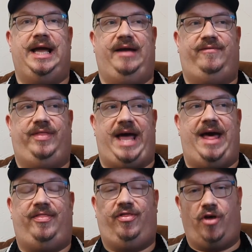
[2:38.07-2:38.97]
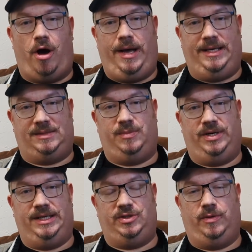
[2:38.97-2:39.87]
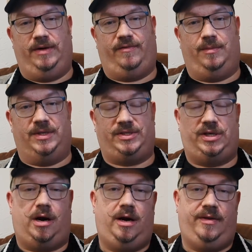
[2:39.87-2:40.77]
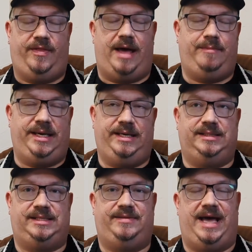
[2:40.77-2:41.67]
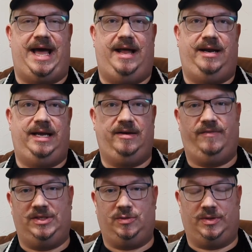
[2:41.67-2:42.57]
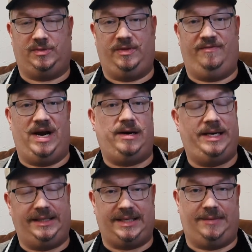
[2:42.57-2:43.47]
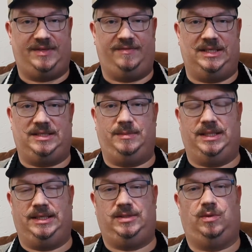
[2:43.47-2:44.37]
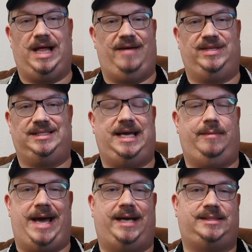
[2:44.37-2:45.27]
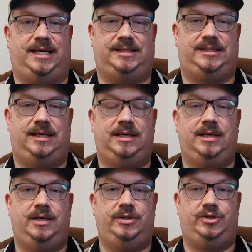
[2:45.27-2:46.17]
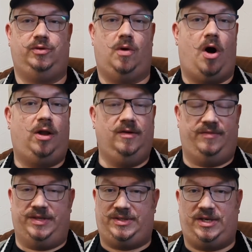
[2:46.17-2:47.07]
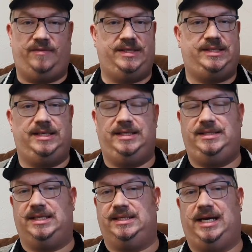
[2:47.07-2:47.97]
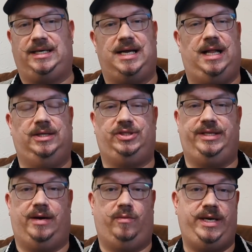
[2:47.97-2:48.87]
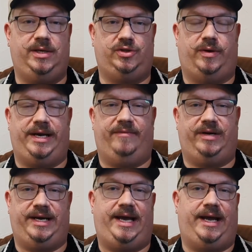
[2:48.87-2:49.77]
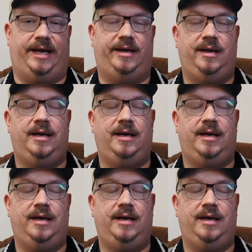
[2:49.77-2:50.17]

if that thought is put into it from the start, that means that individuals with varying types of disabilities will have the same access to all of the services and technology that we enjoy every day.